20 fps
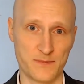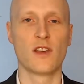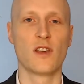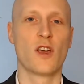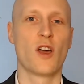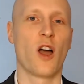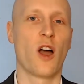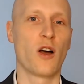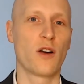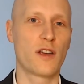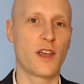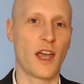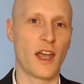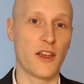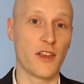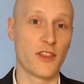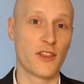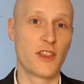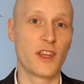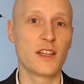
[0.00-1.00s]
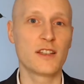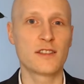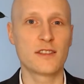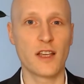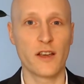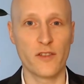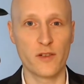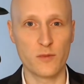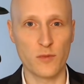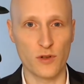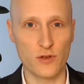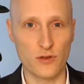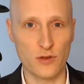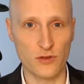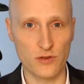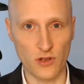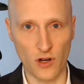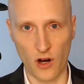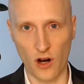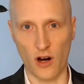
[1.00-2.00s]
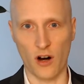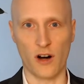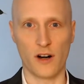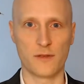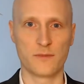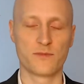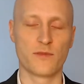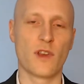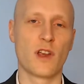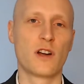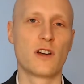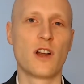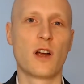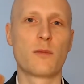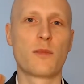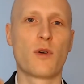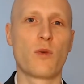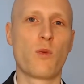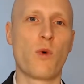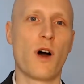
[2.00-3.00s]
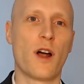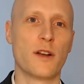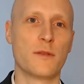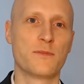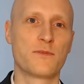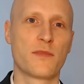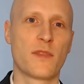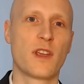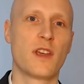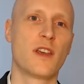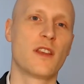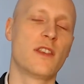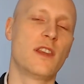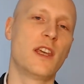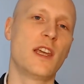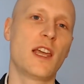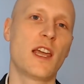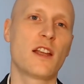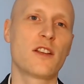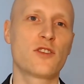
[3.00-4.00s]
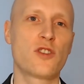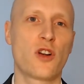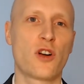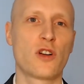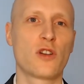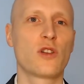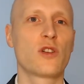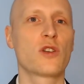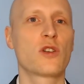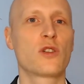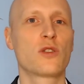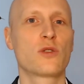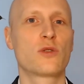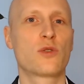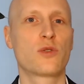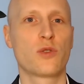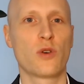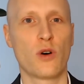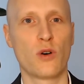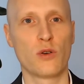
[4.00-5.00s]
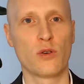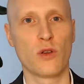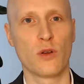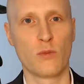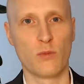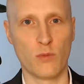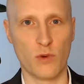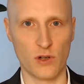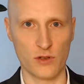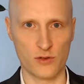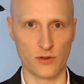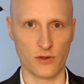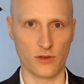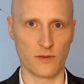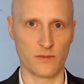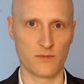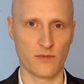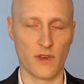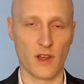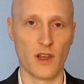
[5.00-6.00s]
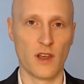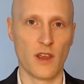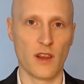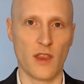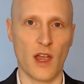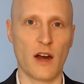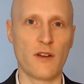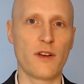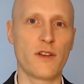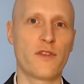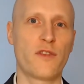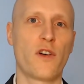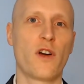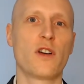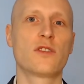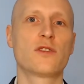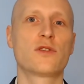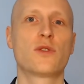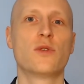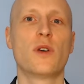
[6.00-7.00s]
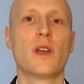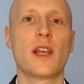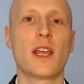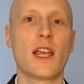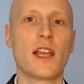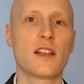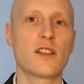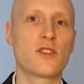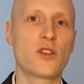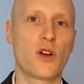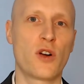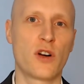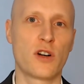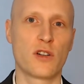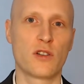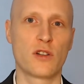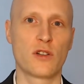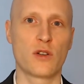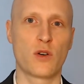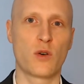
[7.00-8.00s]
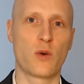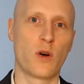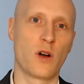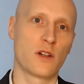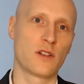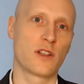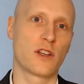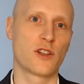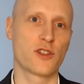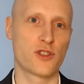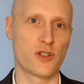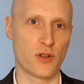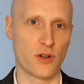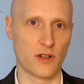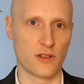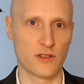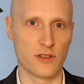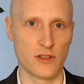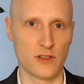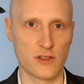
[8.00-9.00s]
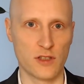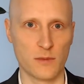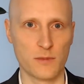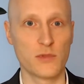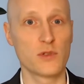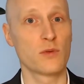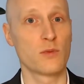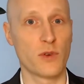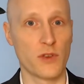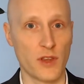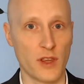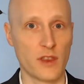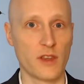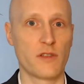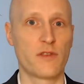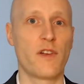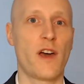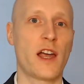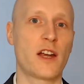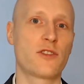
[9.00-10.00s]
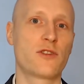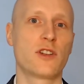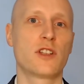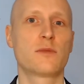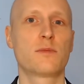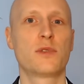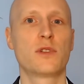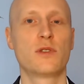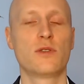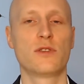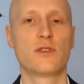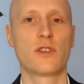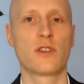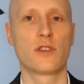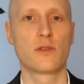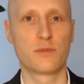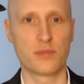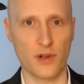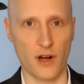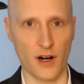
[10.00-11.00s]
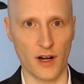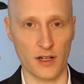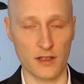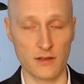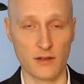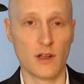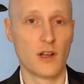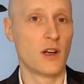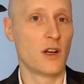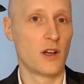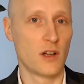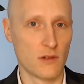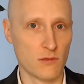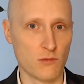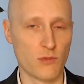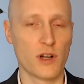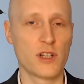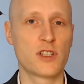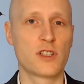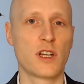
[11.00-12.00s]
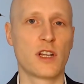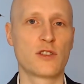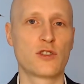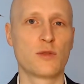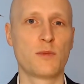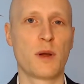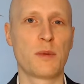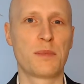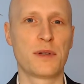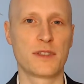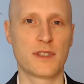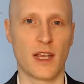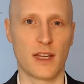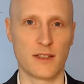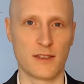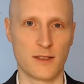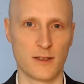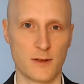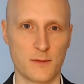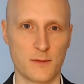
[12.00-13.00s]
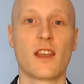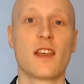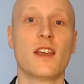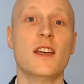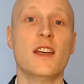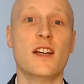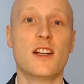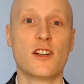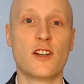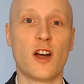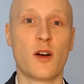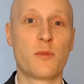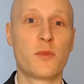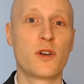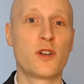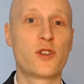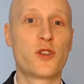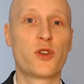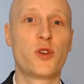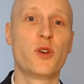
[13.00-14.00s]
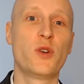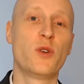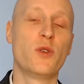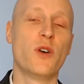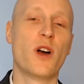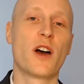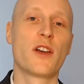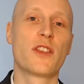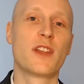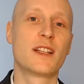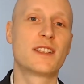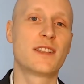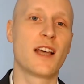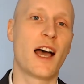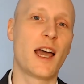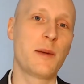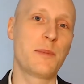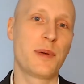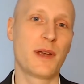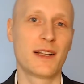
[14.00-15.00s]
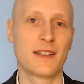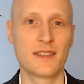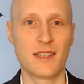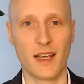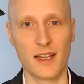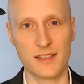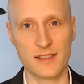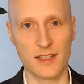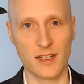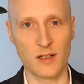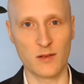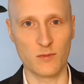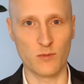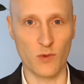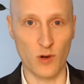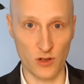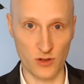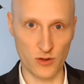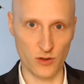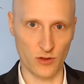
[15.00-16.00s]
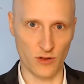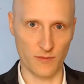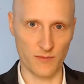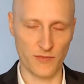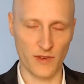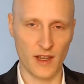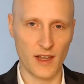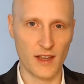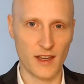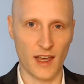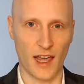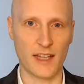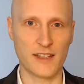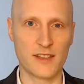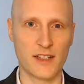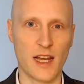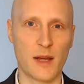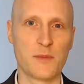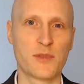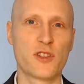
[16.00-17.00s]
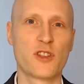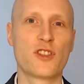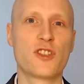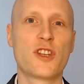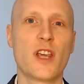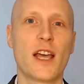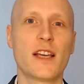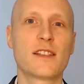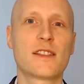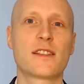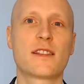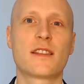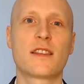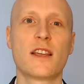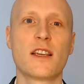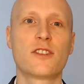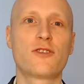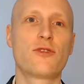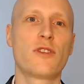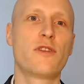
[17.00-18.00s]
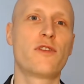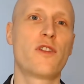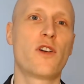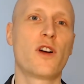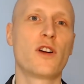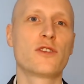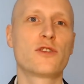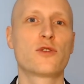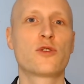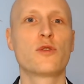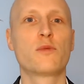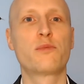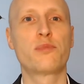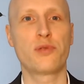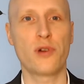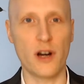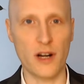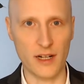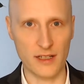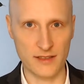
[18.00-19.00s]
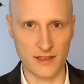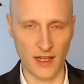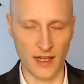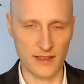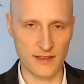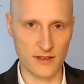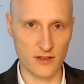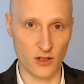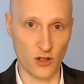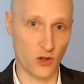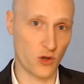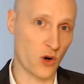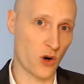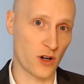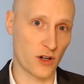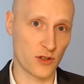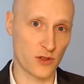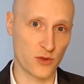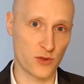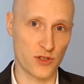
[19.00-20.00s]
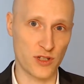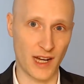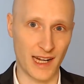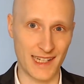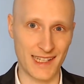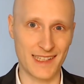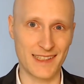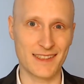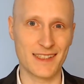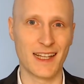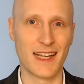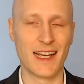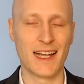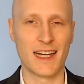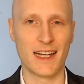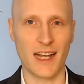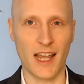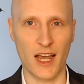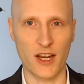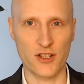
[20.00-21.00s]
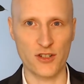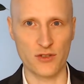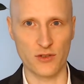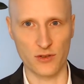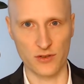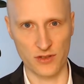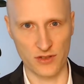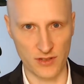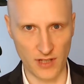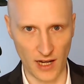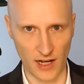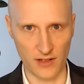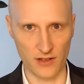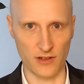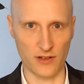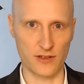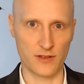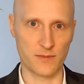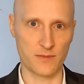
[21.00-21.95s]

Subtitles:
Okay, these 7 modules are: number 1, the internal control module. That refers to internal quality assurance systems within the factories producing the product, which needs to be presented. Number 2, the type testing module. As the name suggests, this refers to product tests according to Chinese national standards.